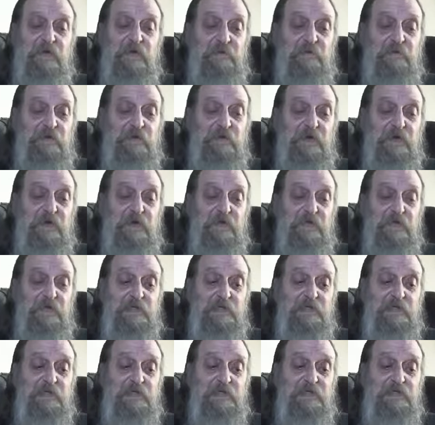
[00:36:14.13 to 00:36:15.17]
but
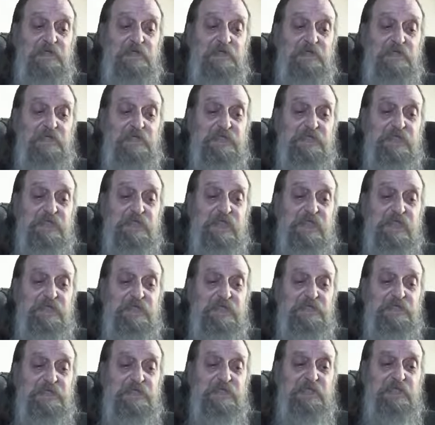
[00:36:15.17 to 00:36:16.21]
the
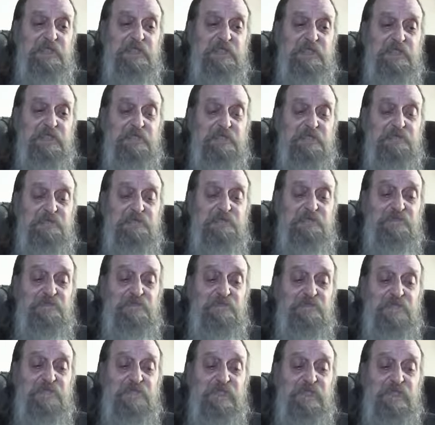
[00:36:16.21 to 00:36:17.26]
suggestion of,
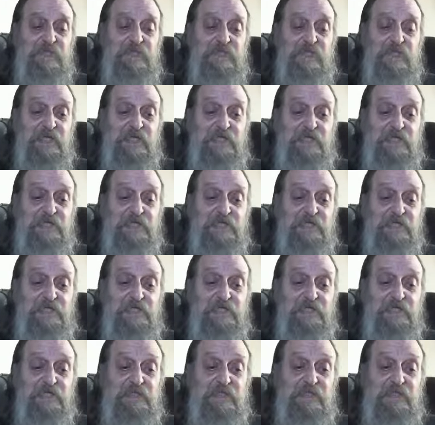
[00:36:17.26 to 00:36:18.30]
say, like
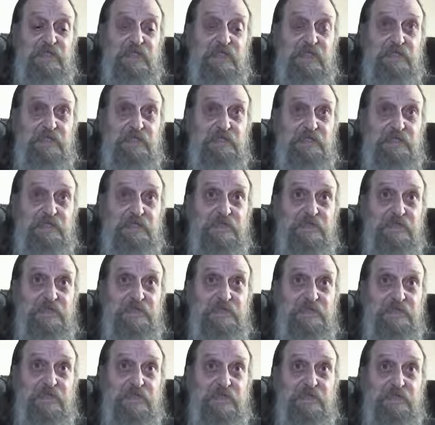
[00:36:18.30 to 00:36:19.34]
the letters to the
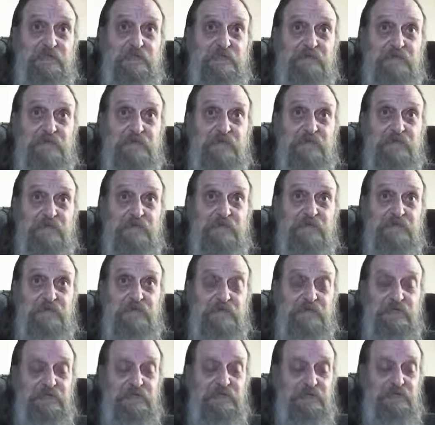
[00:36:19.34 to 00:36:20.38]
seven
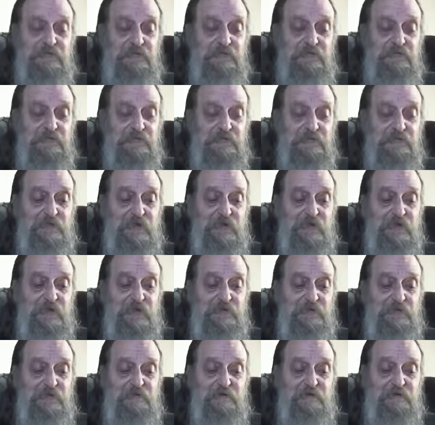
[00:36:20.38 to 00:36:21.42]
churches and all
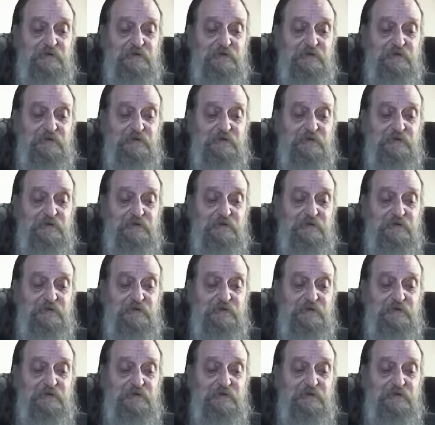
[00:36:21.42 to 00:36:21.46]
that,